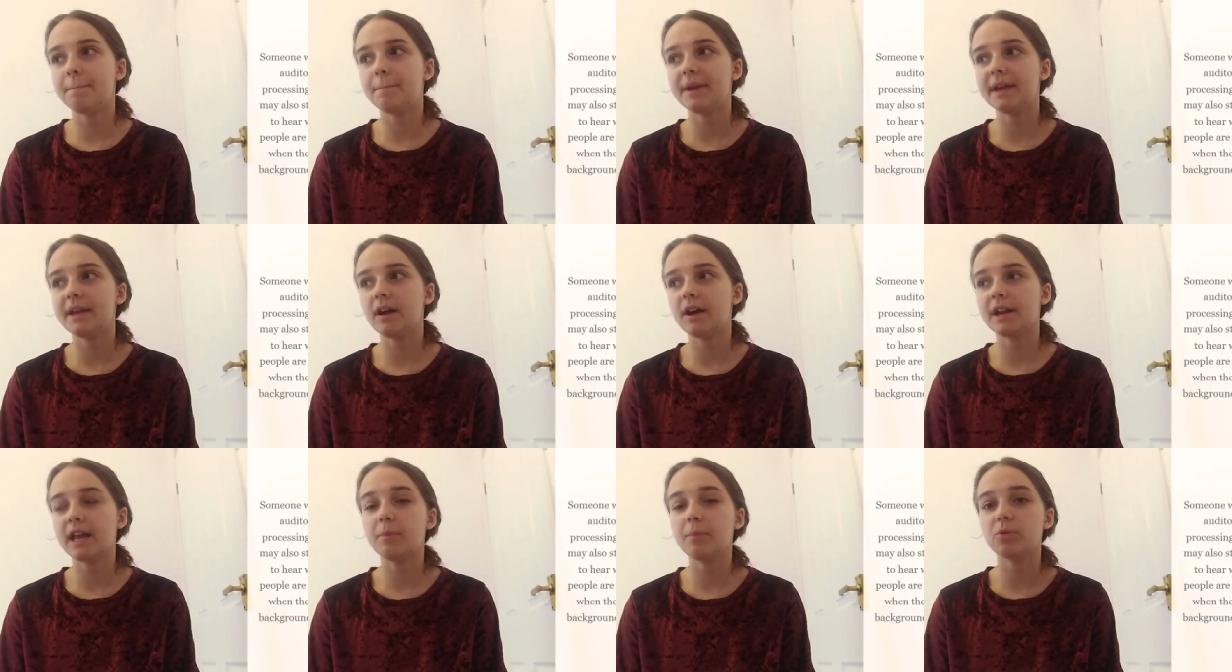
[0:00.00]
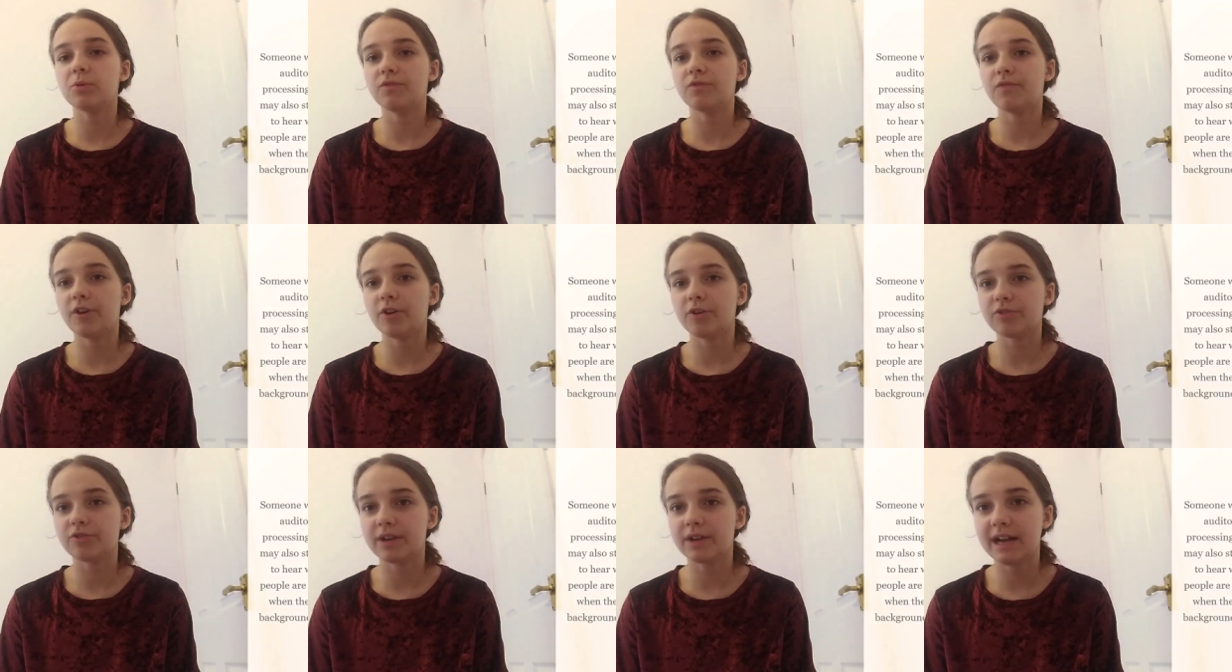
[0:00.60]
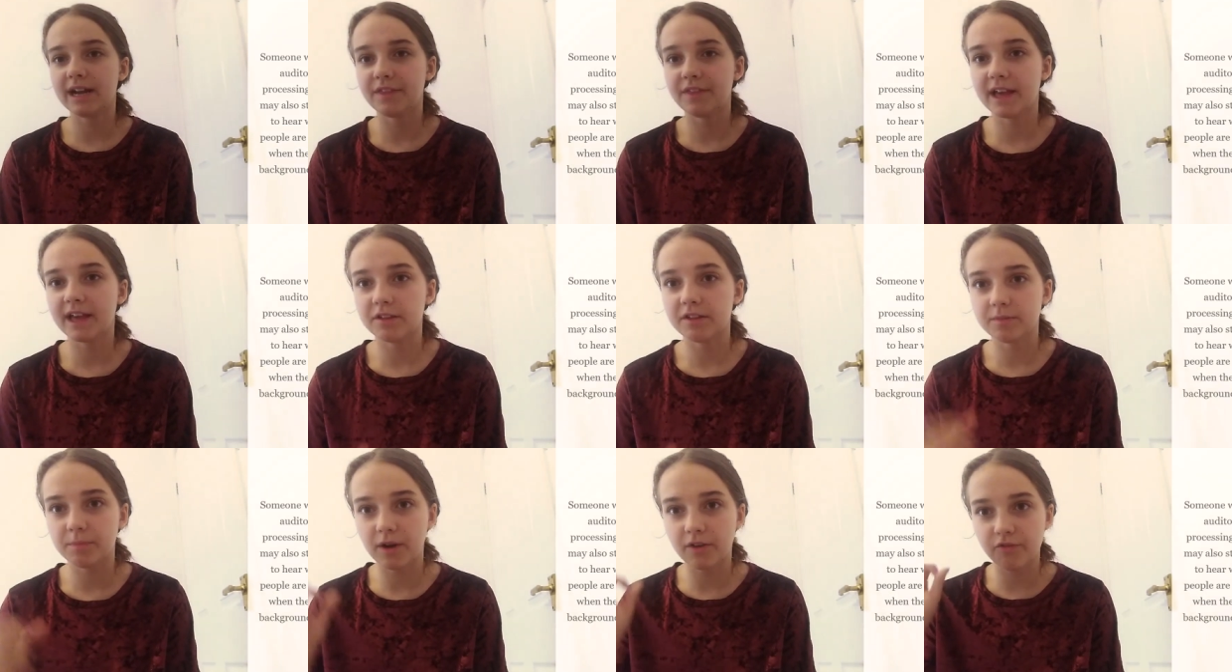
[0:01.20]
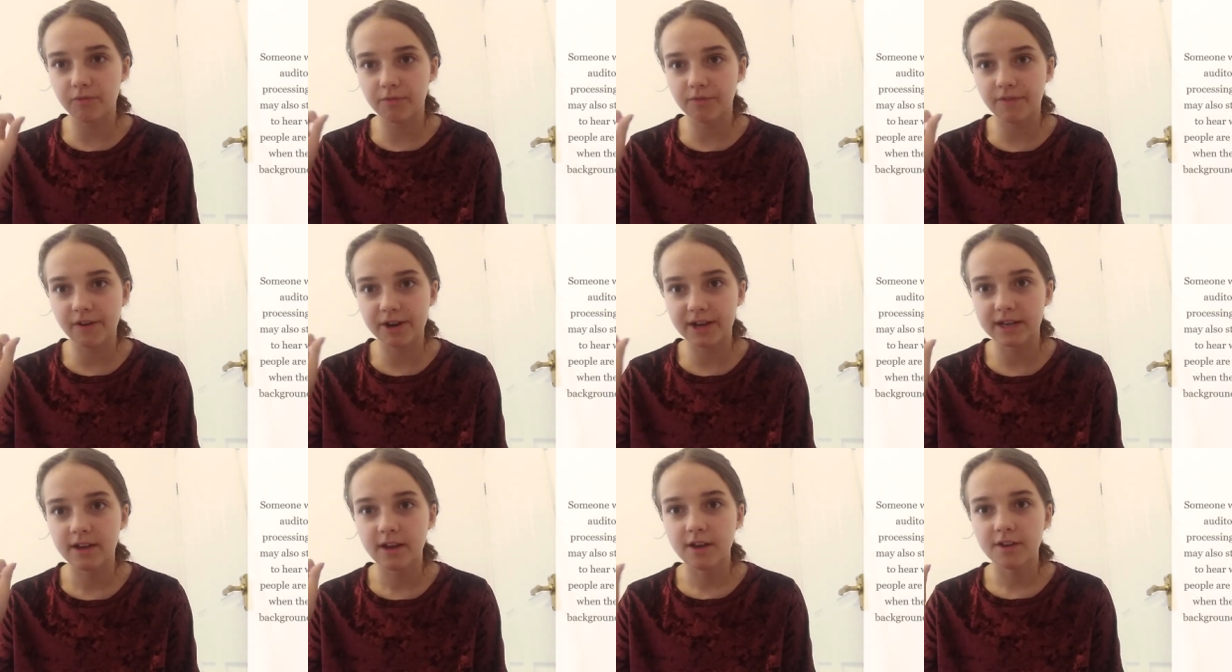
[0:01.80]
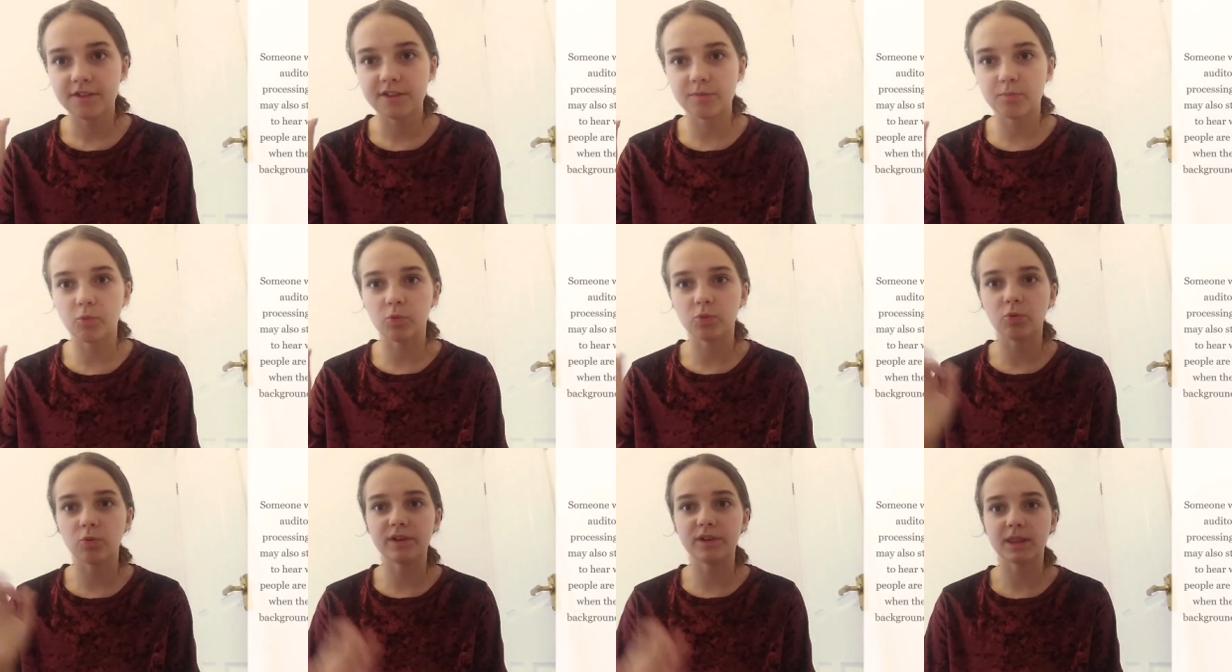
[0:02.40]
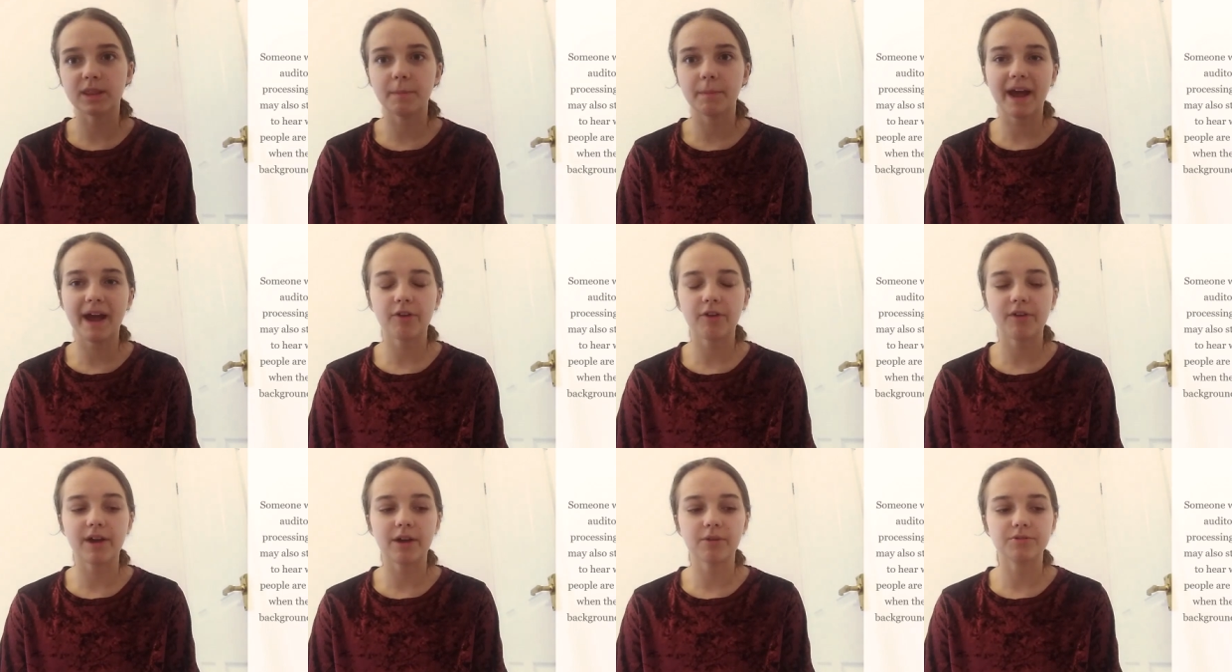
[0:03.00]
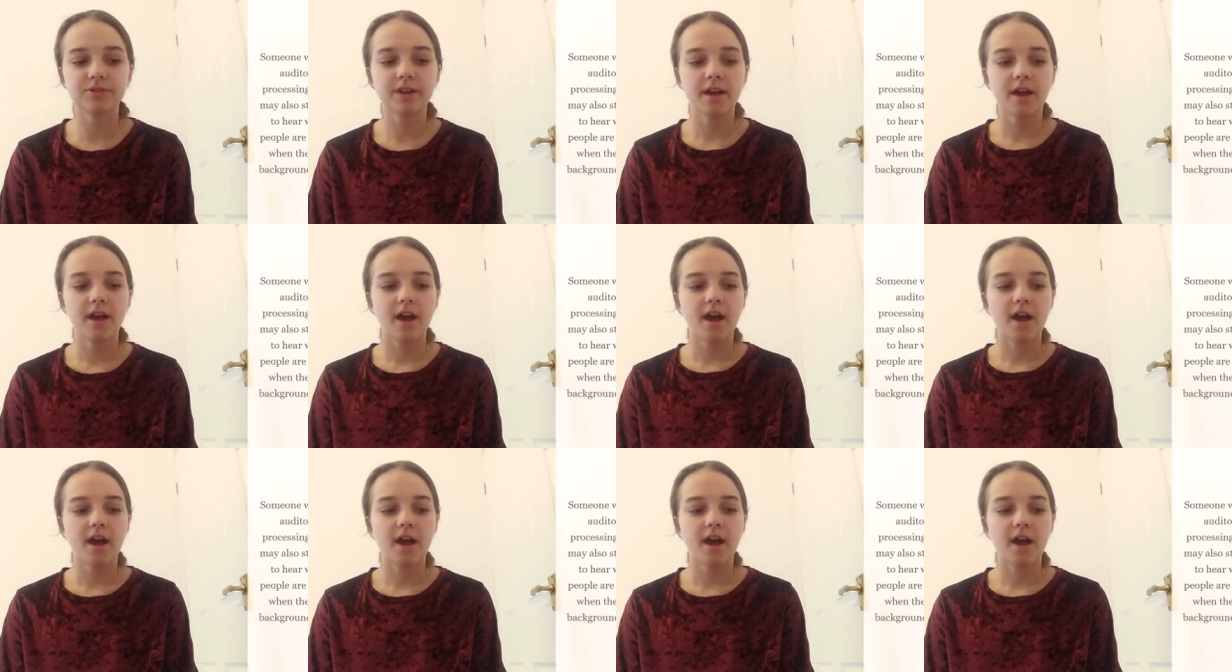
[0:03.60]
be unable to focus on anything else apart from a very small noise in the background